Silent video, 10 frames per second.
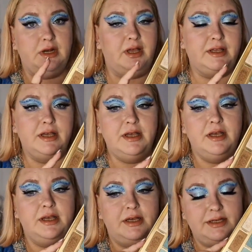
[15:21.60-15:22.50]
like,
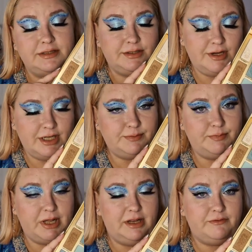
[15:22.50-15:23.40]
it's a nice
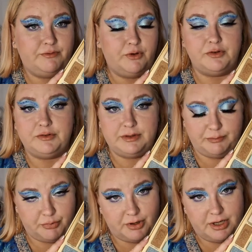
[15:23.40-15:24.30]
palette for the
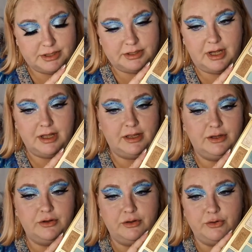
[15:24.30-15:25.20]
price. Like
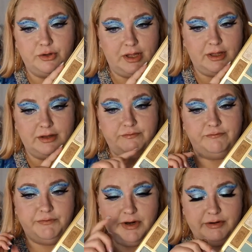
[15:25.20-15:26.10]
you can get
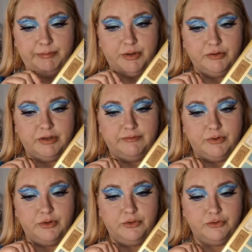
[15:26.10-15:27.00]
very
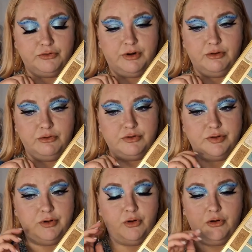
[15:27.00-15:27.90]
beautiful neutral
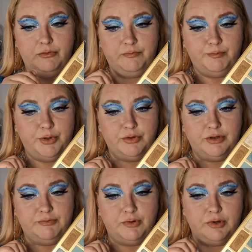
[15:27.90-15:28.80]
looks or
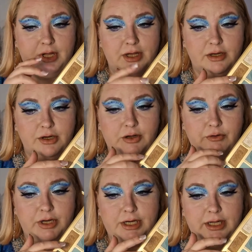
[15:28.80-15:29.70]
beautiful like a
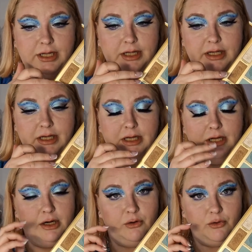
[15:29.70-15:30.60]
greeny
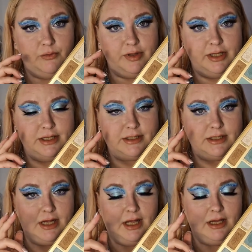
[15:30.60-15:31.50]
look with
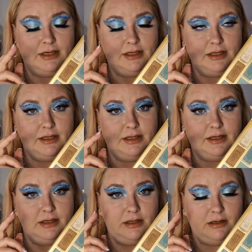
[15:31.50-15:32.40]
this, and
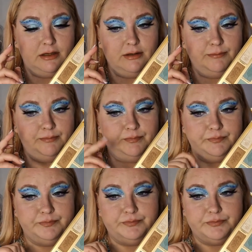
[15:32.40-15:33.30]

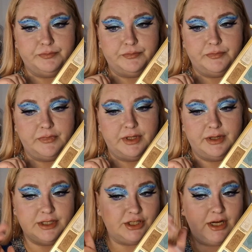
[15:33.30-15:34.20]

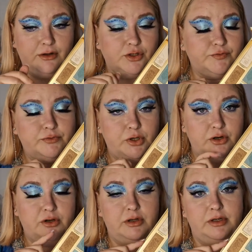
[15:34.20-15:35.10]
the shadows work